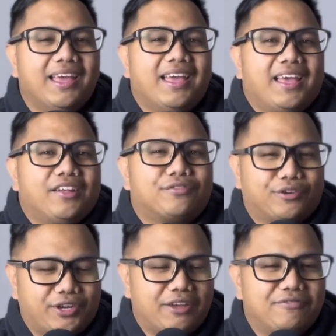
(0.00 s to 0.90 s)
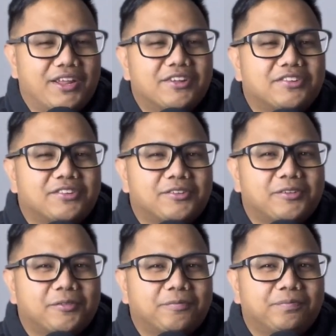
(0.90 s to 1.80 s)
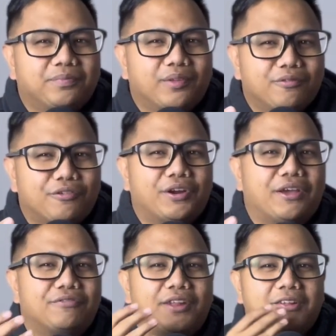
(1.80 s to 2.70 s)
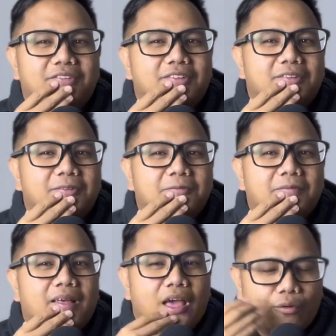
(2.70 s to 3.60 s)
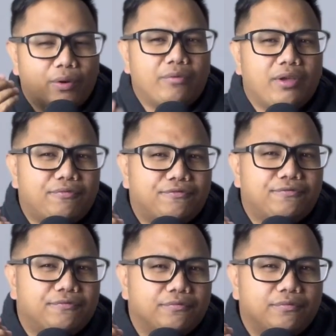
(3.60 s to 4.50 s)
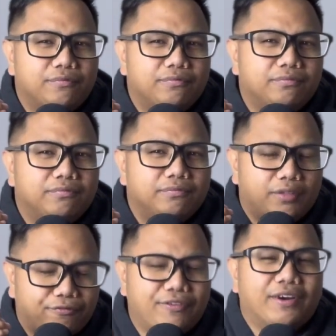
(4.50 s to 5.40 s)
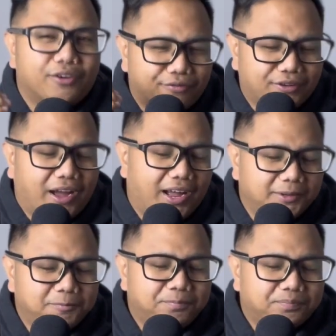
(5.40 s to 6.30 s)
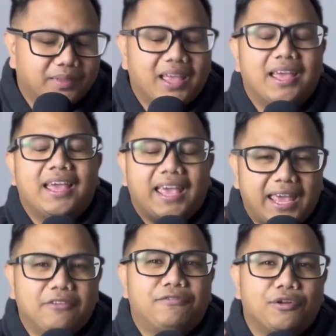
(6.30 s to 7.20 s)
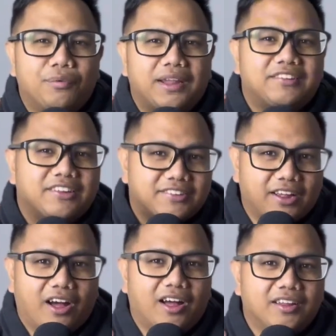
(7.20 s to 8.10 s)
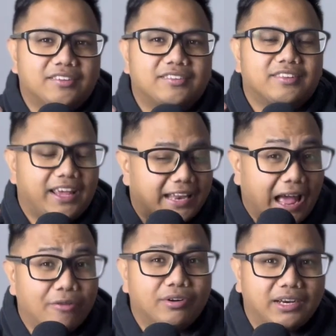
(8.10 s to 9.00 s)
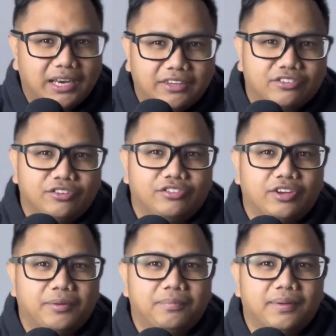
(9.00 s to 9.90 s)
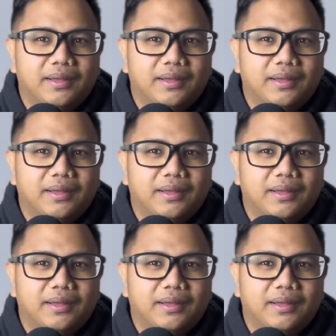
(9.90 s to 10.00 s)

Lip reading: is forgiveness. Forgiveness. When the fear of God influences us in our relationship